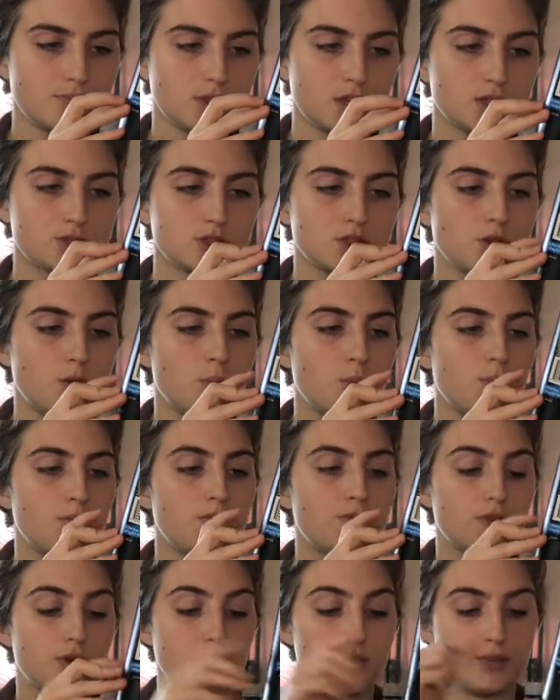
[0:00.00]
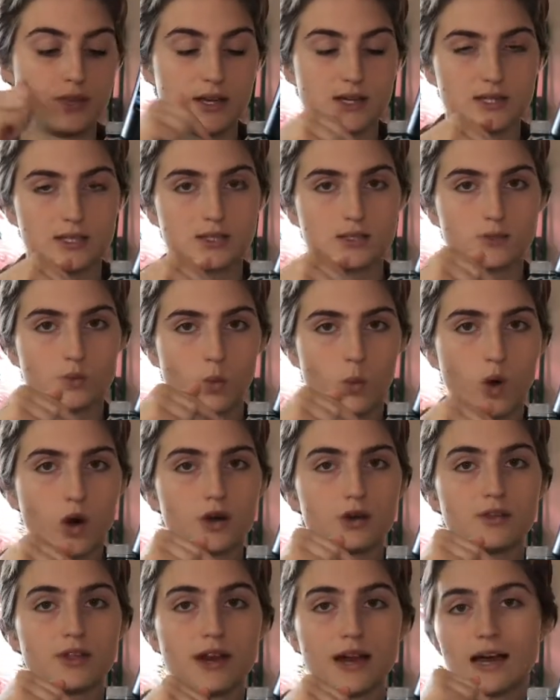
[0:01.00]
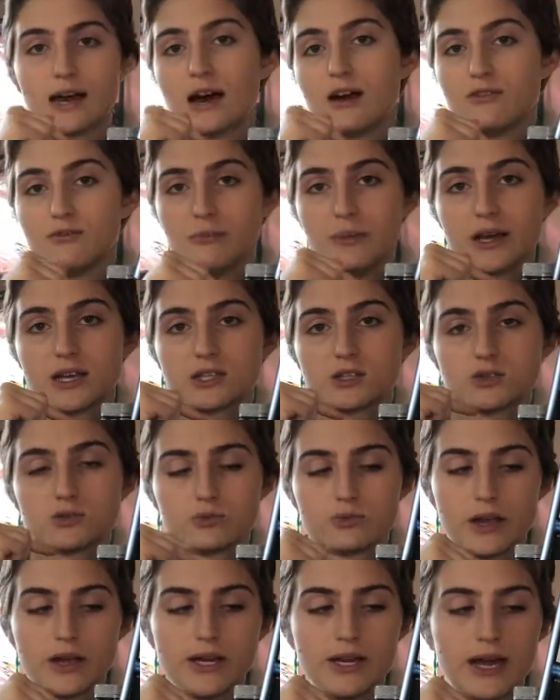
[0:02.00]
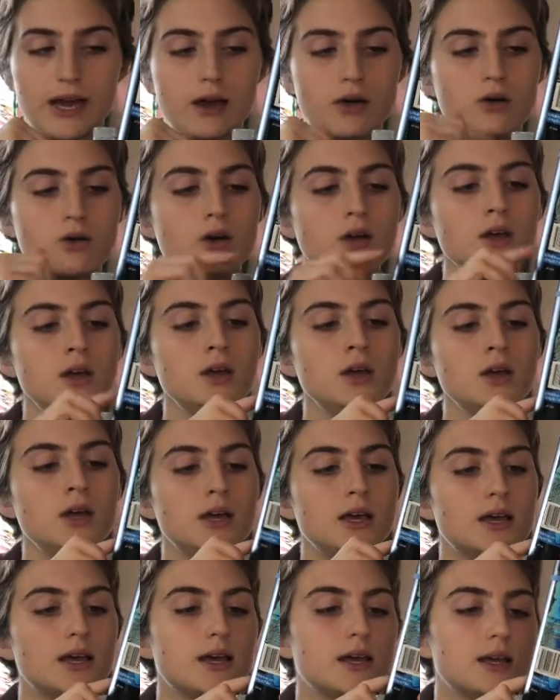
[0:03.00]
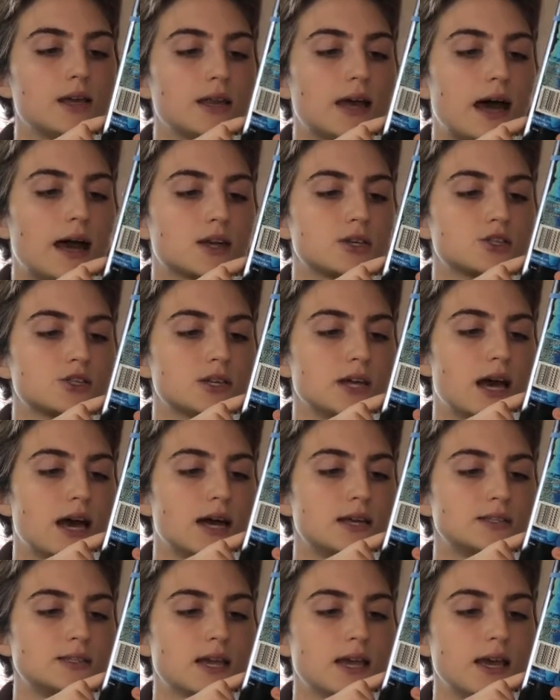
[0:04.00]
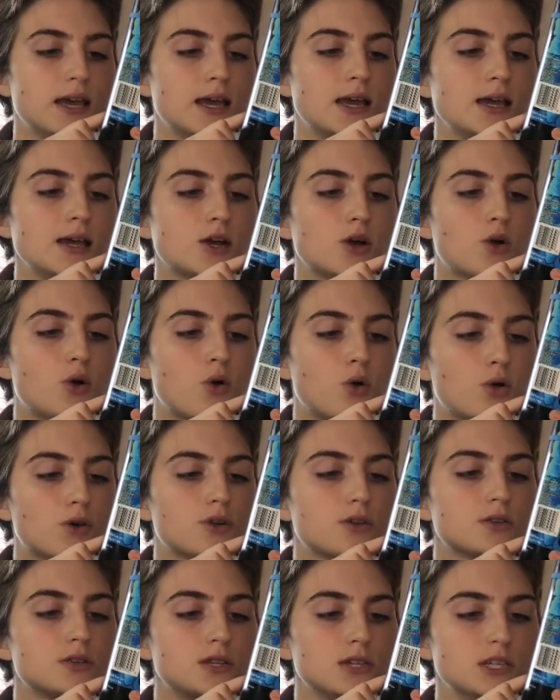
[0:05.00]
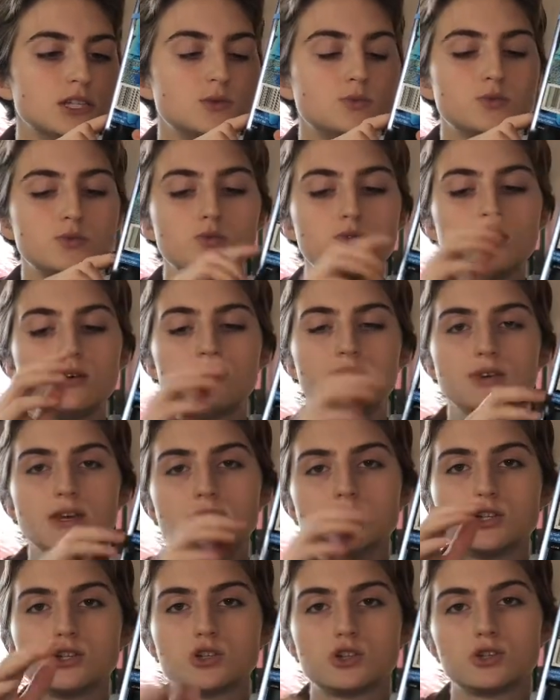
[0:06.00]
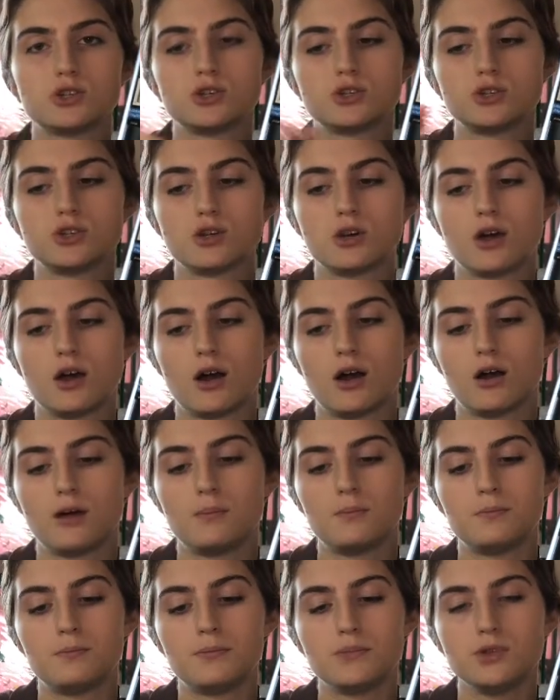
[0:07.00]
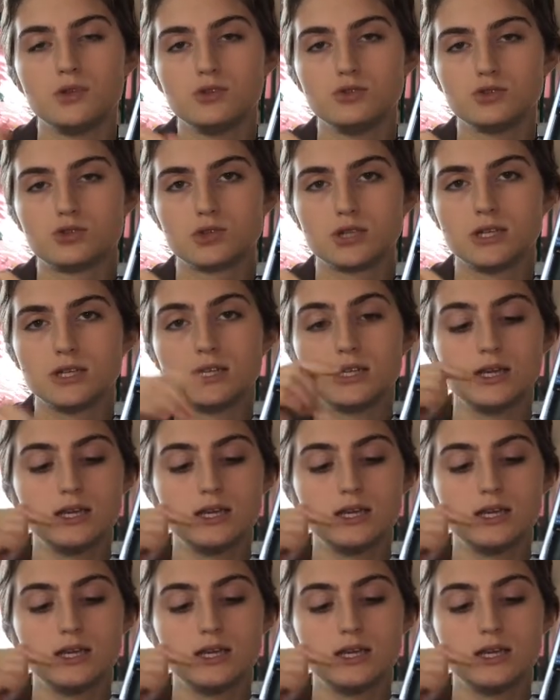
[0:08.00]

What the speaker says: So for this water that I have mixed right now, it actually has a 1/4 teaspoon of each nutrient